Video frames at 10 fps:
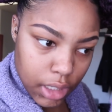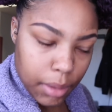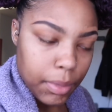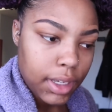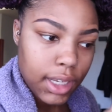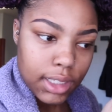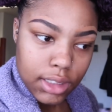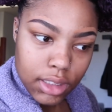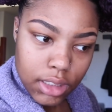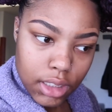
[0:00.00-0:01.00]
Because
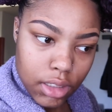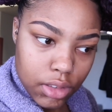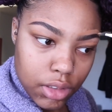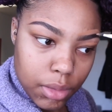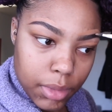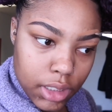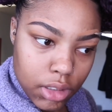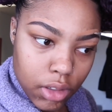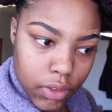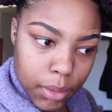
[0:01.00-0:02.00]
there's a little too much
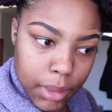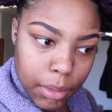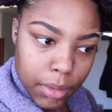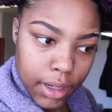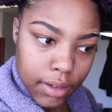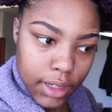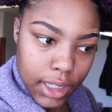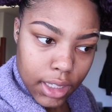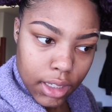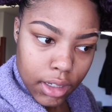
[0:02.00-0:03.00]
over my brow right
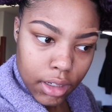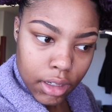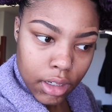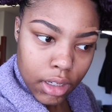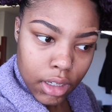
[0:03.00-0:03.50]
here,